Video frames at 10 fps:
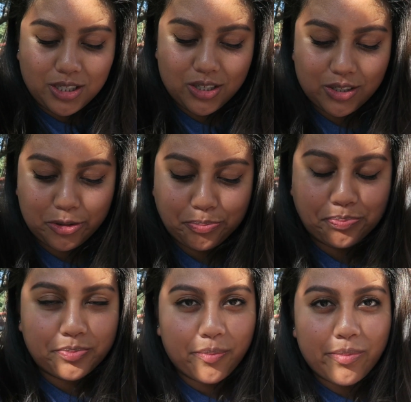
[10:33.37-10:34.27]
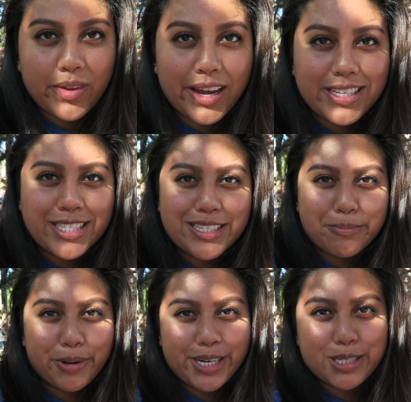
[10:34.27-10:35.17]
So
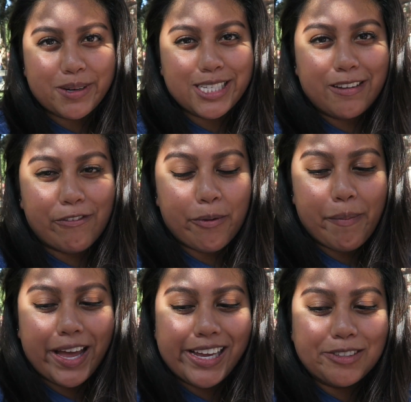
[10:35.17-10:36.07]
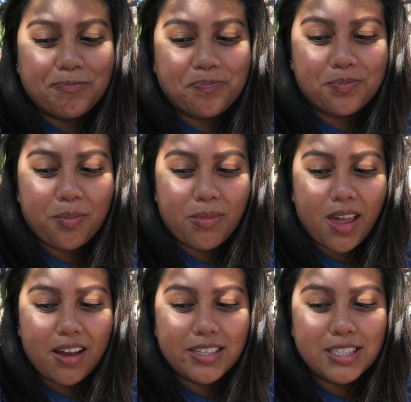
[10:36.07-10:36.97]
it's pretty spicy for my
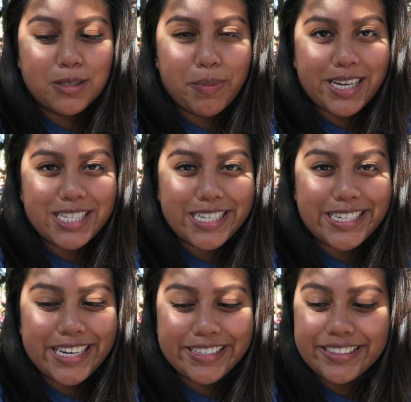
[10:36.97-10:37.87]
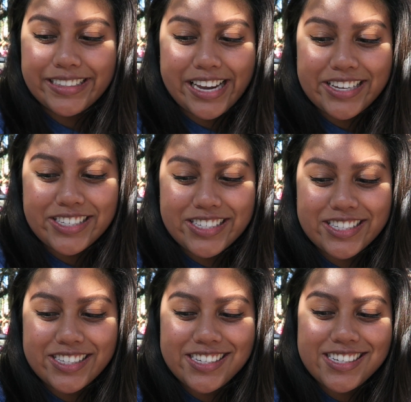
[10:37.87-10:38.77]
spiciness.
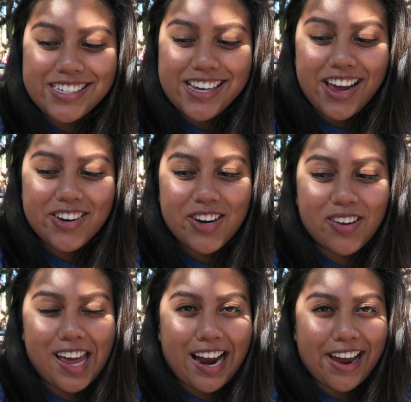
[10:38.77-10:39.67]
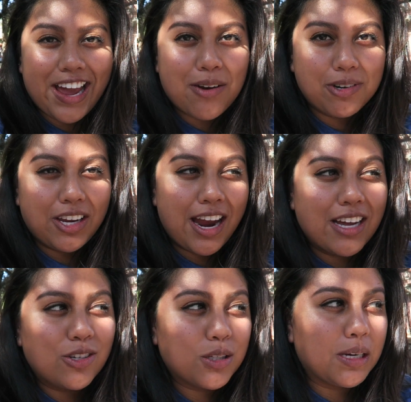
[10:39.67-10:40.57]
I don't know, like I can't really
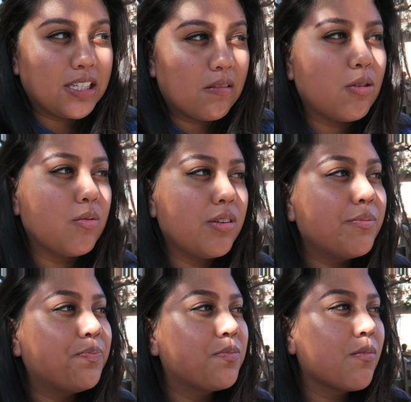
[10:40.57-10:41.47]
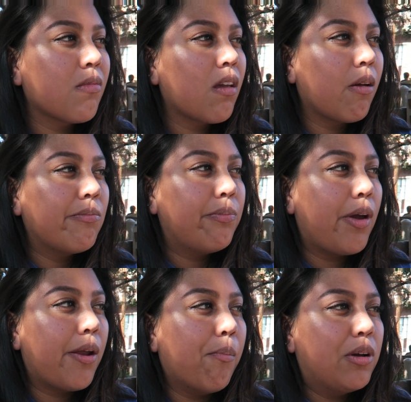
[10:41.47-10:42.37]
handle spicy food.
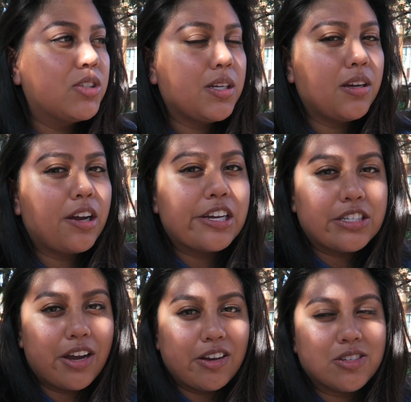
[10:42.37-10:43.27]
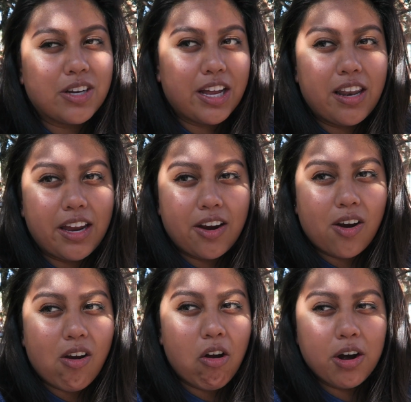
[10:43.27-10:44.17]
And mostly because I also get like
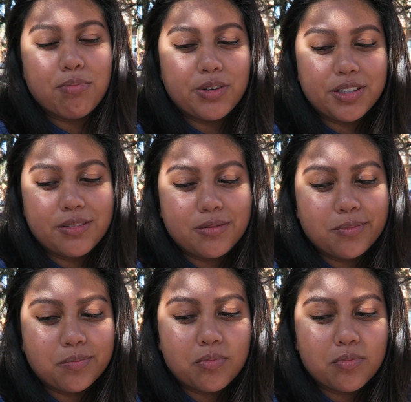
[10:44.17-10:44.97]
heartburn